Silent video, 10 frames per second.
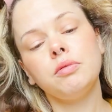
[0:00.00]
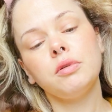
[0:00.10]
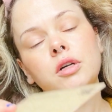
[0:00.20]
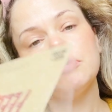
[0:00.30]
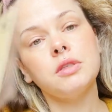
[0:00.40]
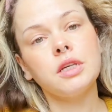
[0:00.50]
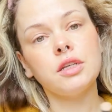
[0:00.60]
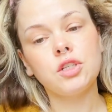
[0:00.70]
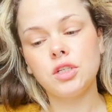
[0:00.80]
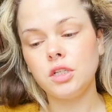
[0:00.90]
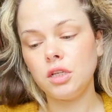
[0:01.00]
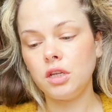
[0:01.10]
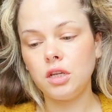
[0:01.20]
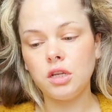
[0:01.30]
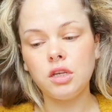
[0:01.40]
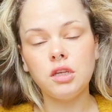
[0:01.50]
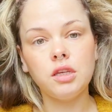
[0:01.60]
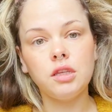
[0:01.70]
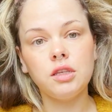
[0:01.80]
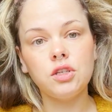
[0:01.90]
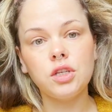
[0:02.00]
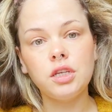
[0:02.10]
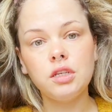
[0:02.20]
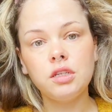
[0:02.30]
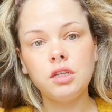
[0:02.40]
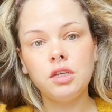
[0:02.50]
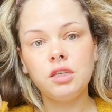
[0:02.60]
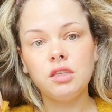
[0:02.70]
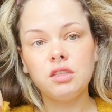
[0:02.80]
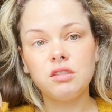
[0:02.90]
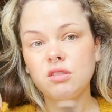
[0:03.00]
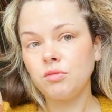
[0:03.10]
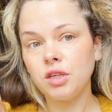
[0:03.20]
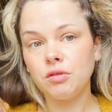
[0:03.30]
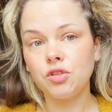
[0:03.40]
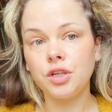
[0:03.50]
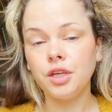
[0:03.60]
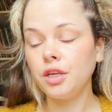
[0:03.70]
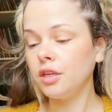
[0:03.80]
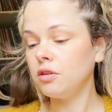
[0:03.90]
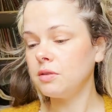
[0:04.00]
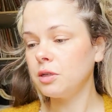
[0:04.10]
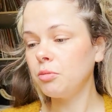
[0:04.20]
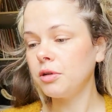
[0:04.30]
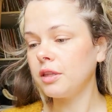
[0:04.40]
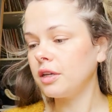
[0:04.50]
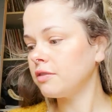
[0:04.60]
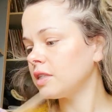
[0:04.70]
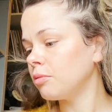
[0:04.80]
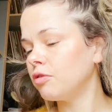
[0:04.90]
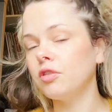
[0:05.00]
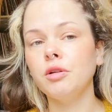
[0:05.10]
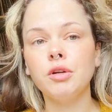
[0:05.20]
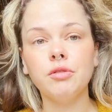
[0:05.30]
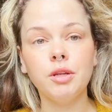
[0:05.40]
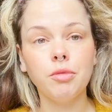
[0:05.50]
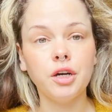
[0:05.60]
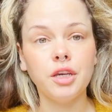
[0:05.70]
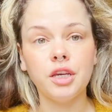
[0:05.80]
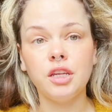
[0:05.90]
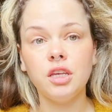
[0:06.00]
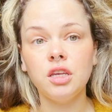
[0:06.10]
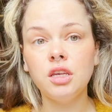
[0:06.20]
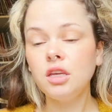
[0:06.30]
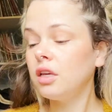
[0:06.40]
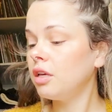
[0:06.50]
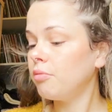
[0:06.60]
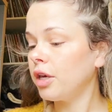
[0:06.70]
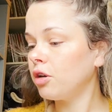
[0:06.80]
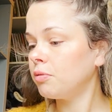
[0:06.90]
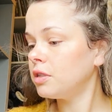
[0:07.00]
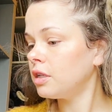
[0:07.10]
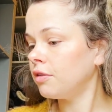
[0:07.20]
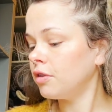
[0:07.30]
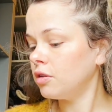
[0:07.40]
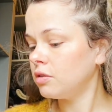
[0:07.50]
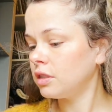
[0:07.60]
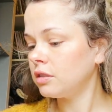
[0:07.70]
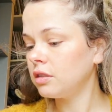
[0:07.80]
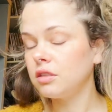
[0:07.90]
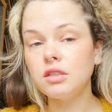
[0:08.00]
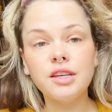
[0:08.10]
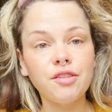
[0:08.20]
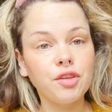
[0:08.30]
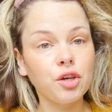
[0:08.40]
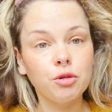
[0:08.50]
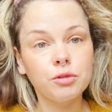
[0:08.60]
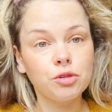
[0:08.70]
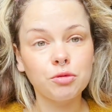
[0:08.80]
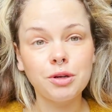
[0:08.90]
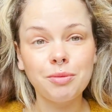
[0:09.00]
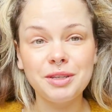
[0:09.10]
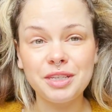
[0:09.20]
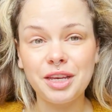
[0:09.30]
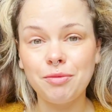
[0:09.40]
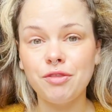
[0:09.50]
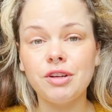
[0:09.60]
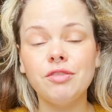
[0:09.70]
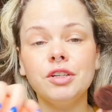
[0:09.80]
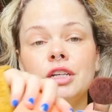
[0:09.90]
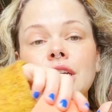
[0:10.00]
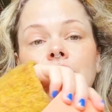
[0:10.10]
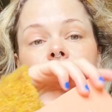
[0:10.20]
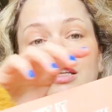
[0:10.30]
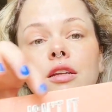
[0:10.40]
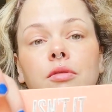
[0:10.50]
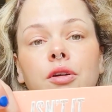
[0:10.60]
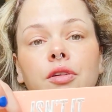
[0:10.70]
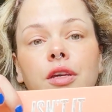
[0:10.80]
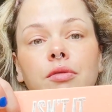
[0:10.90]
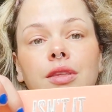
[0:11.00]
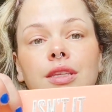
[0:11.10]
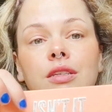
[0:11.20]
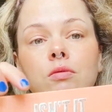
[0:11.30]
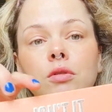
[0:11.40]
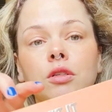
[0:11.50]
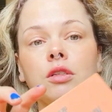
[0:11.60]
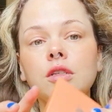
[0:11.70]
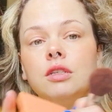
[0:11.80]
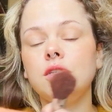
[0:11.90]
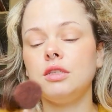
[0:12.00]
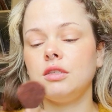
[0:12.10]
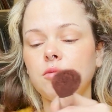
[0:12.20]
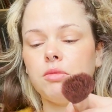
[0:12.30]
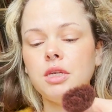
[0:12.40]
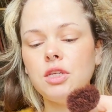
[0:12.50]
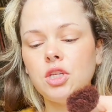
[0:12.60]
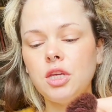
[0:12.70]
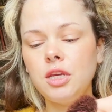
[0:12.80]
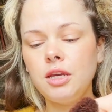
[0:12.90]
Obsession in this shade. This is something I'm trying to use up. I think I've said before I'm not really buying any makeup until I've used everything up, which will probably take me forever. Then I'm going in with this one, is in a peachy,